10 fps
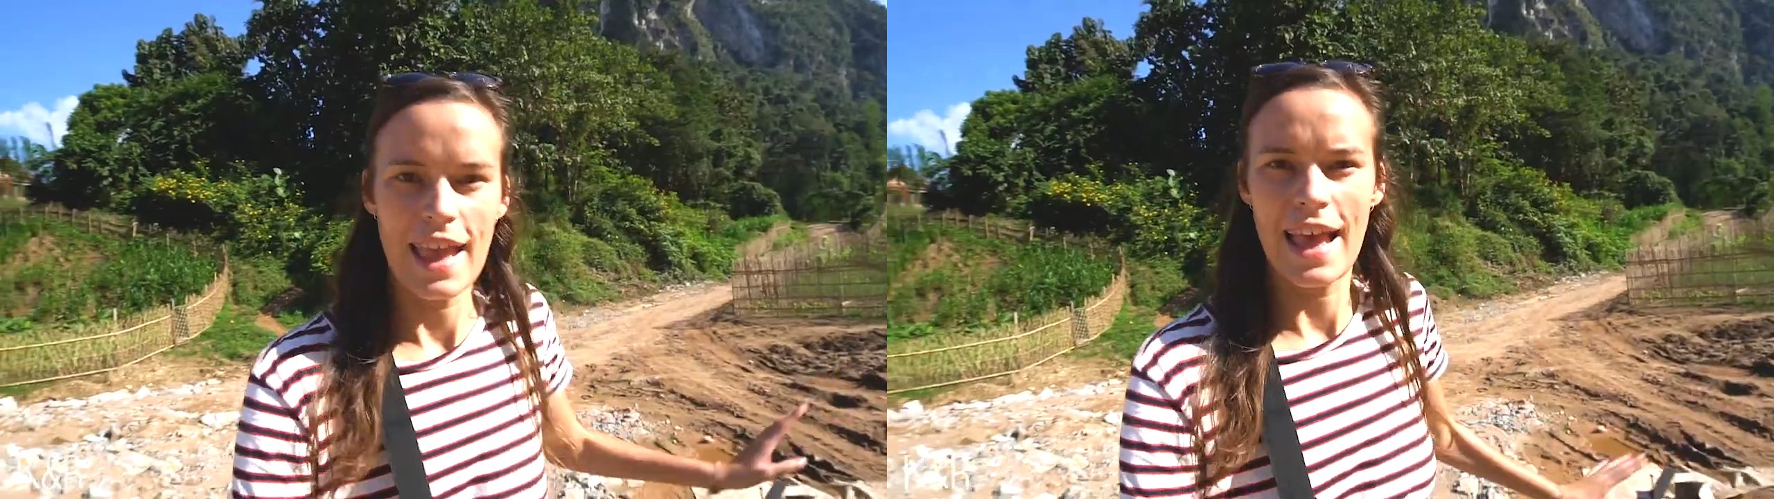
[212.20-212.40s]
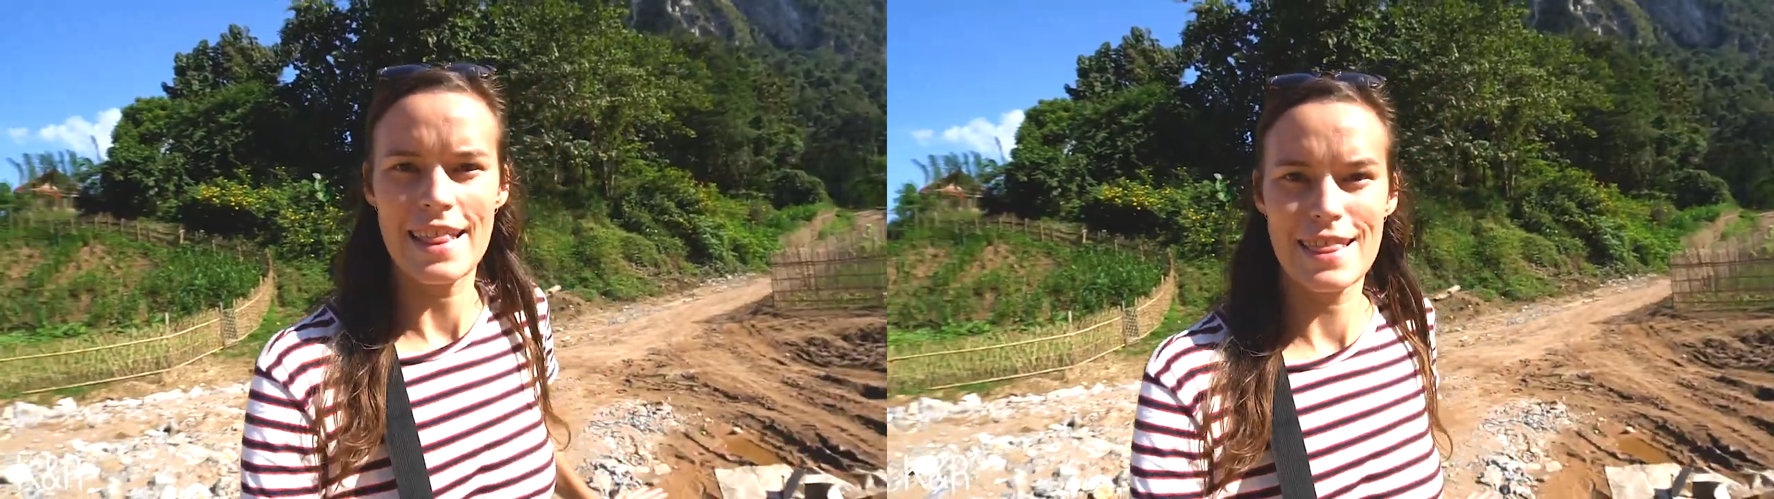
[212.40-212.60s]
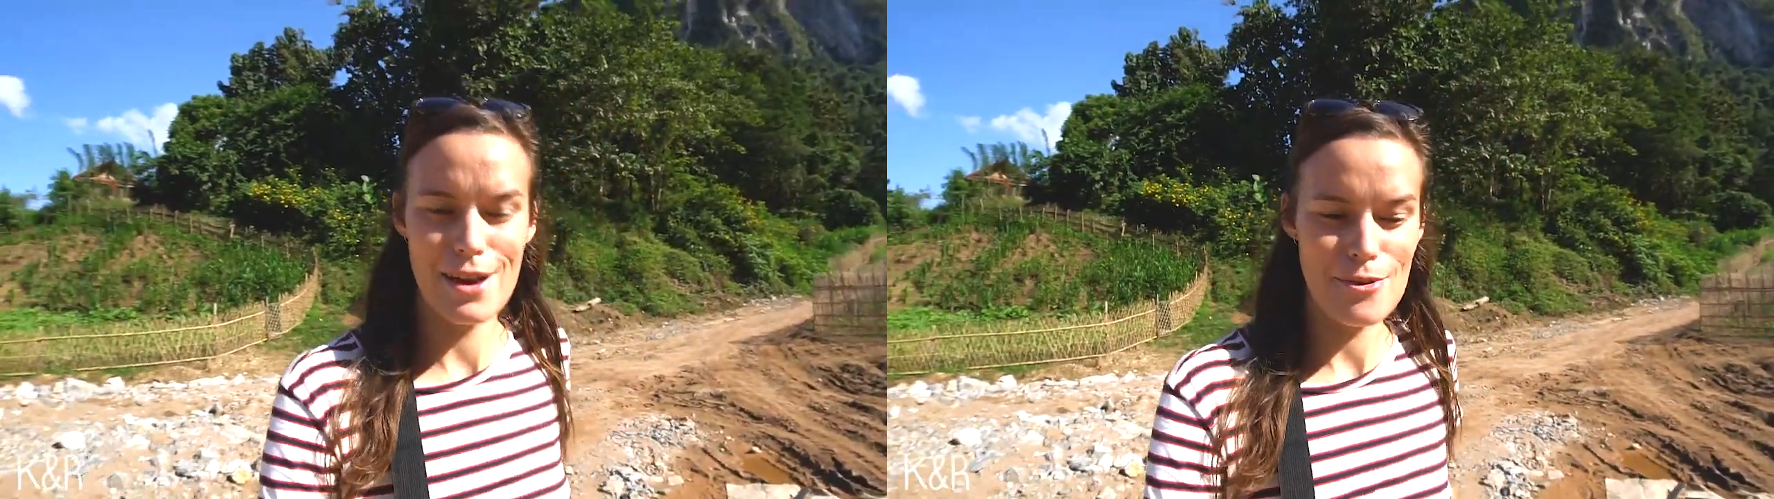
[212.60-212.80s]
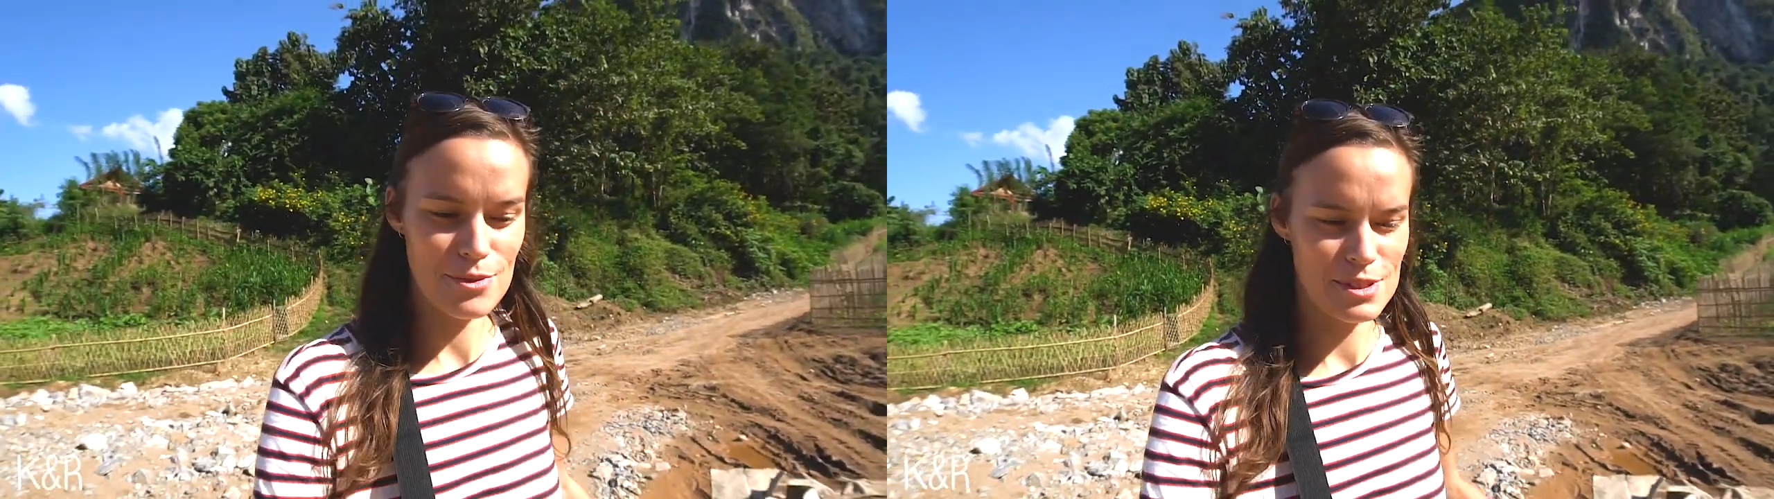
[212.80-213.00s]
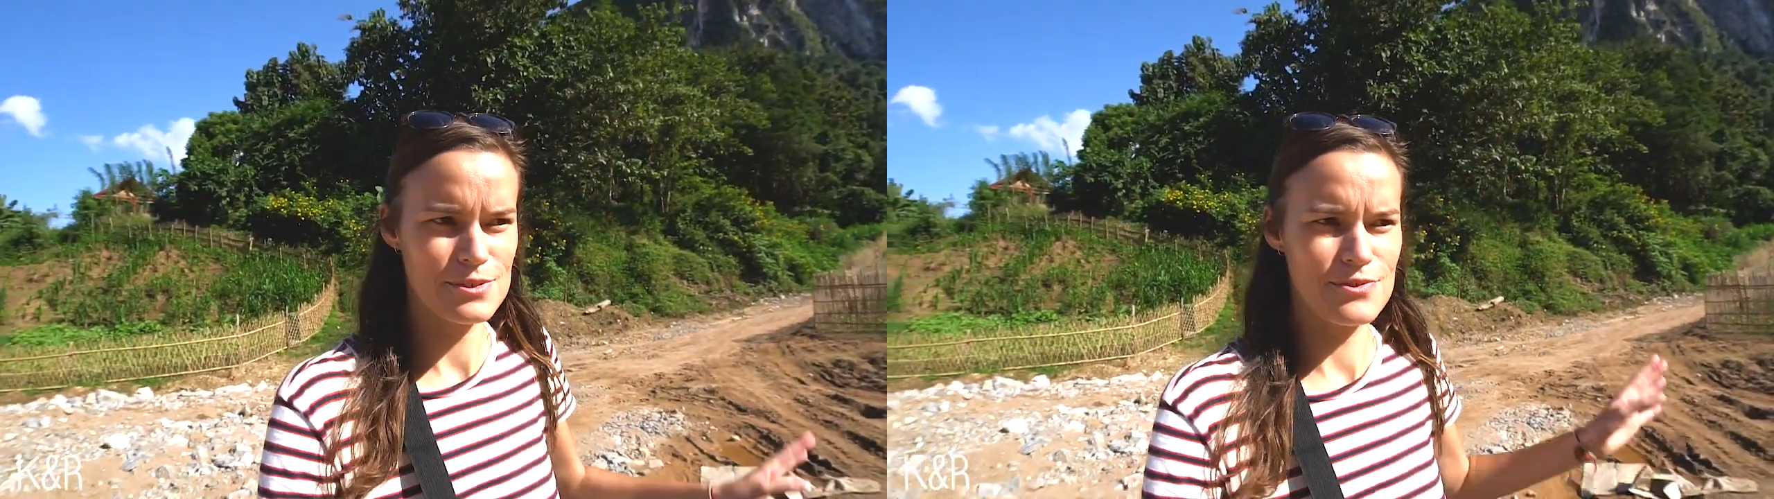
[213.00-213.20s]
And now
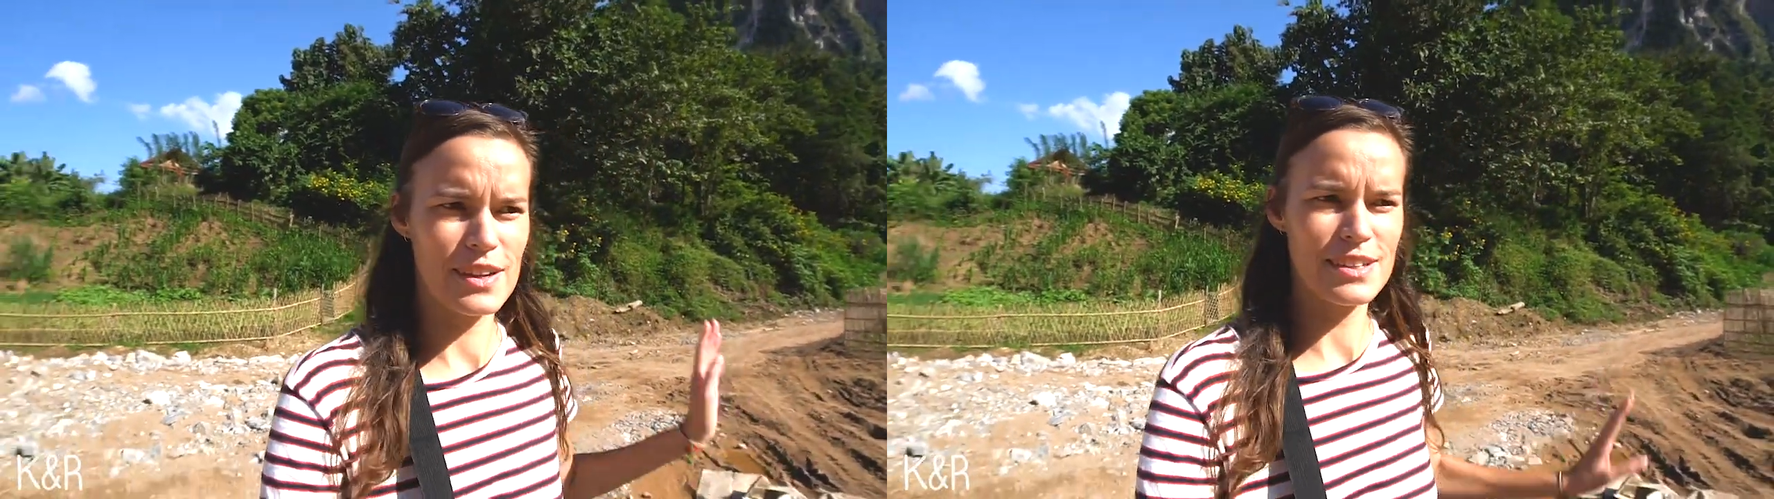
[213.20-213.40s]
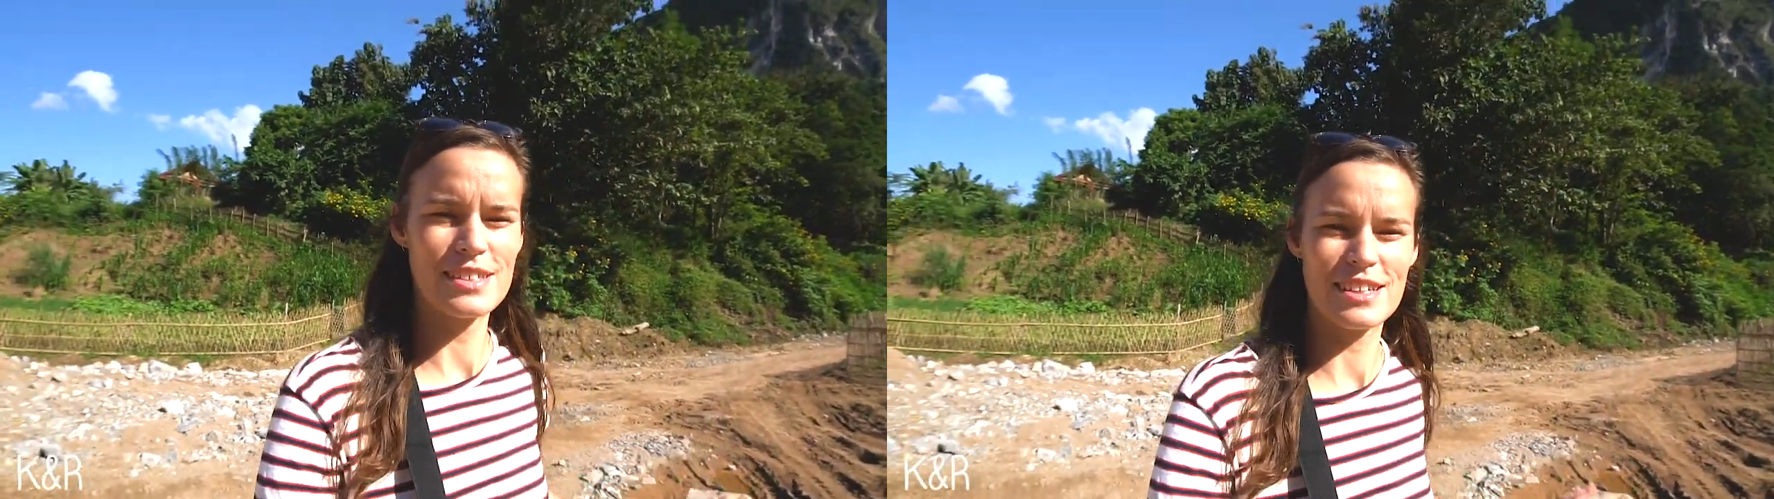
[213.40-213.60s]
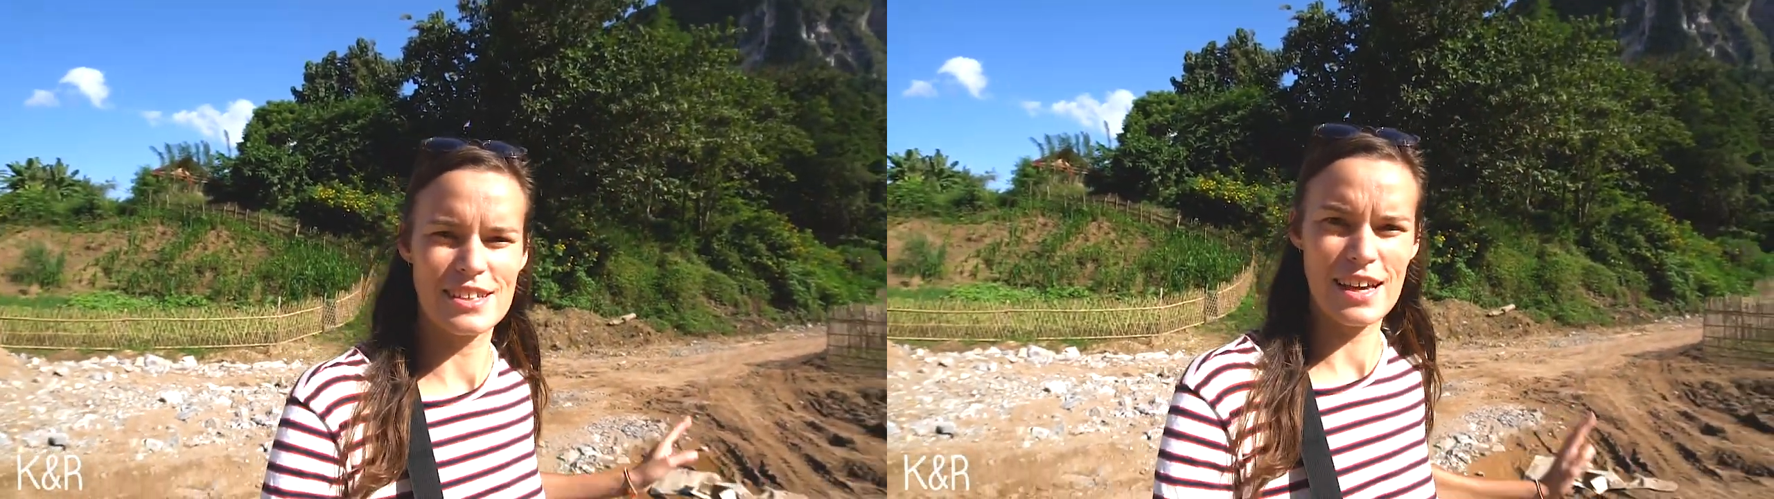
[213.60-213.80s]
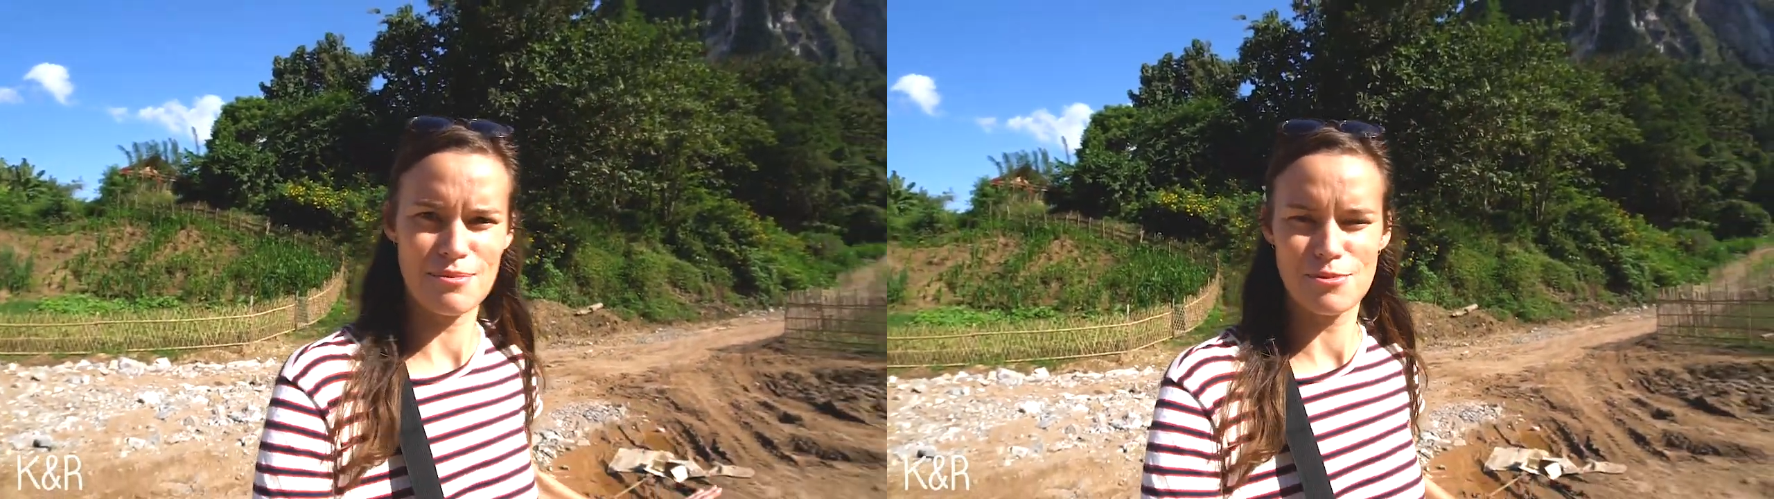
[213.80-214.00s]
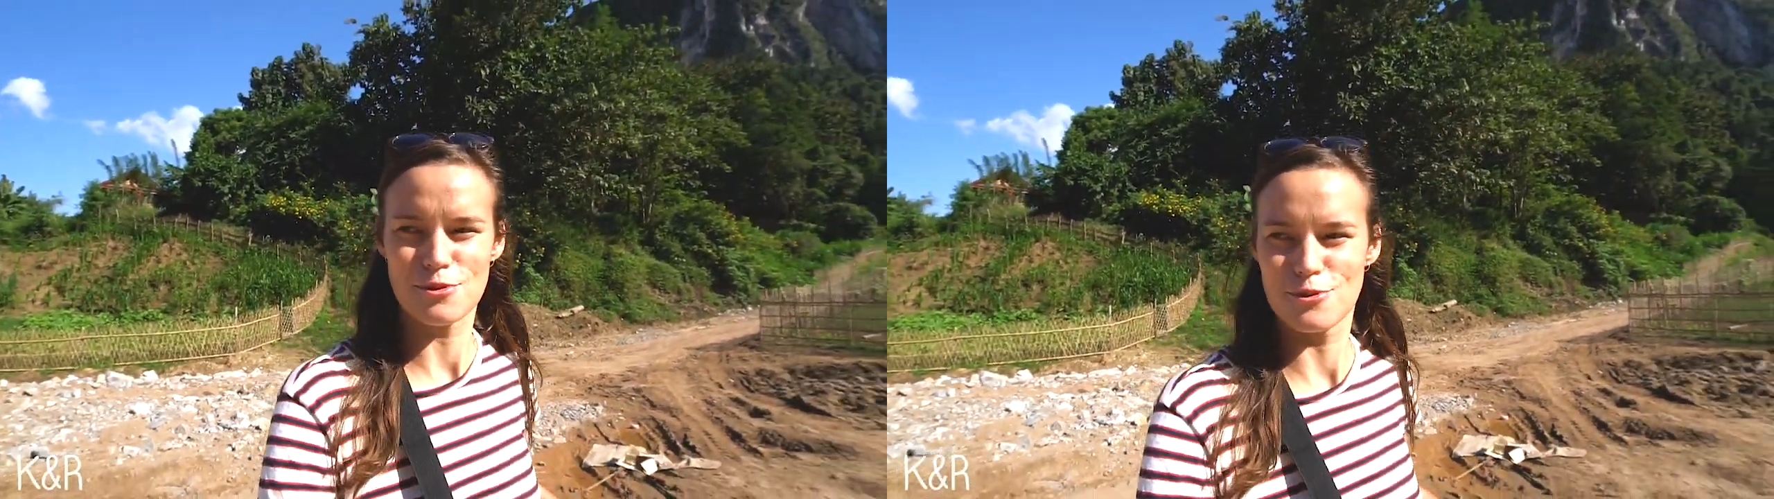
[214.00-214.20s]
it's finally the
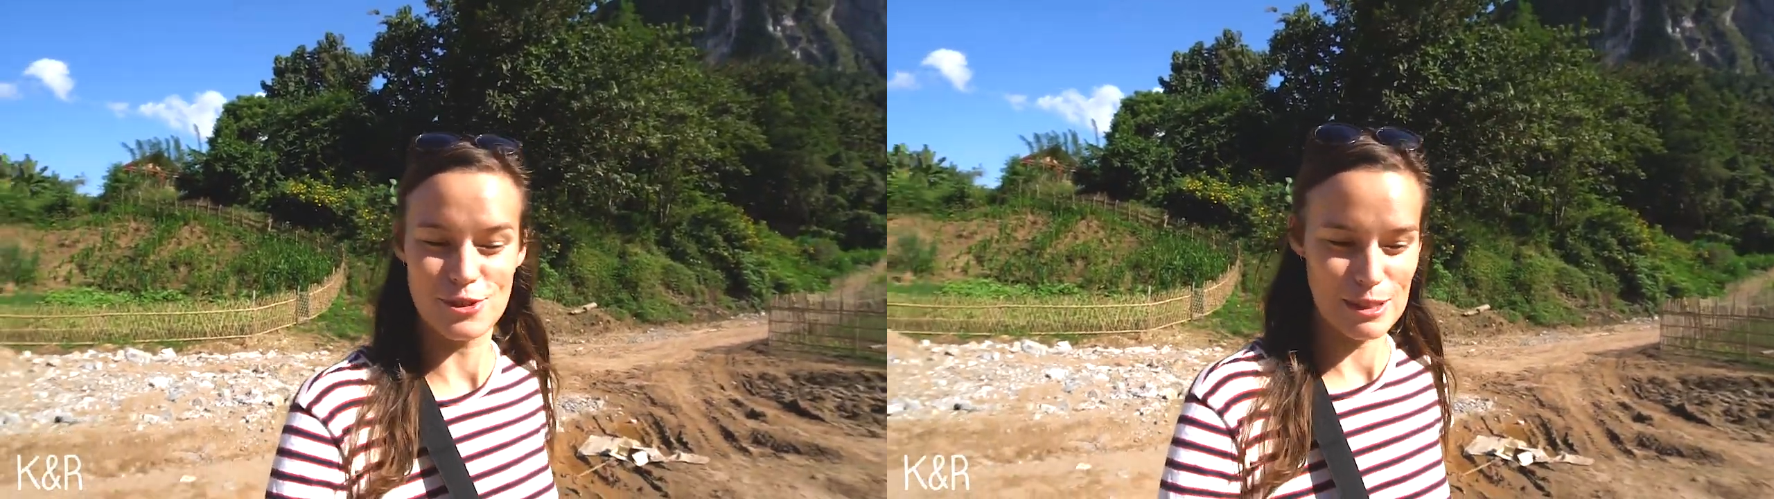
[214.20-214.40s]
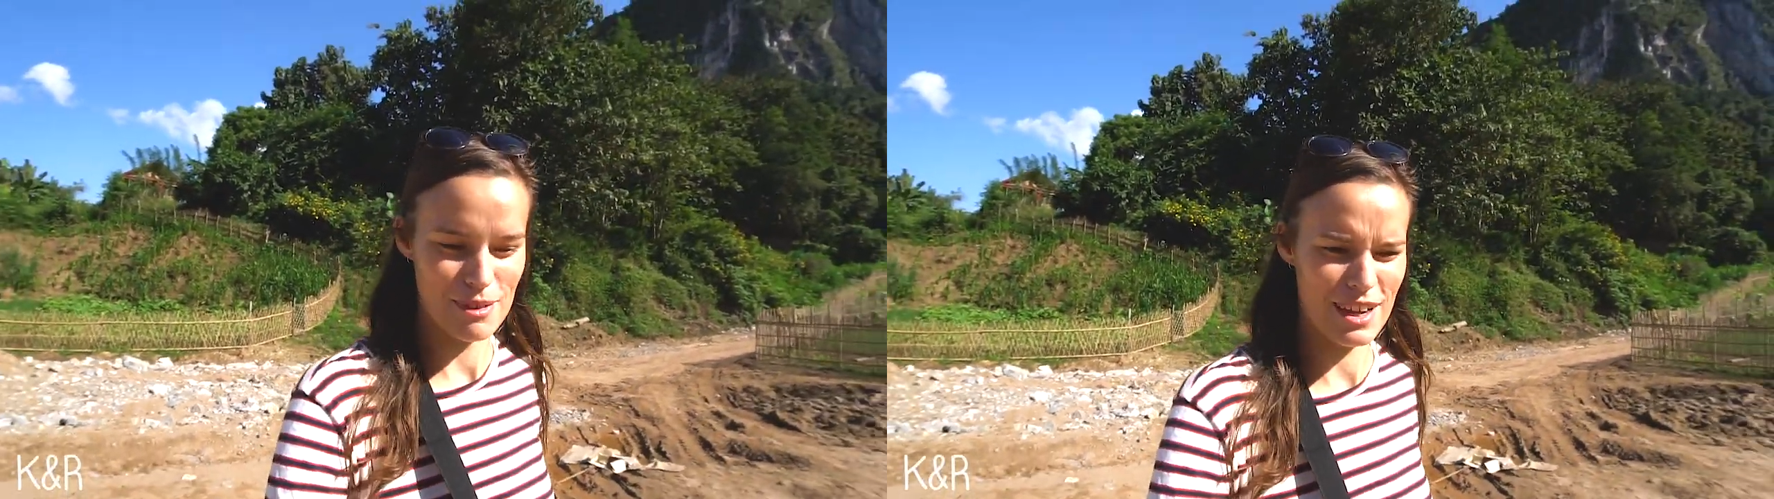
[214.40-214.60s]
time to do some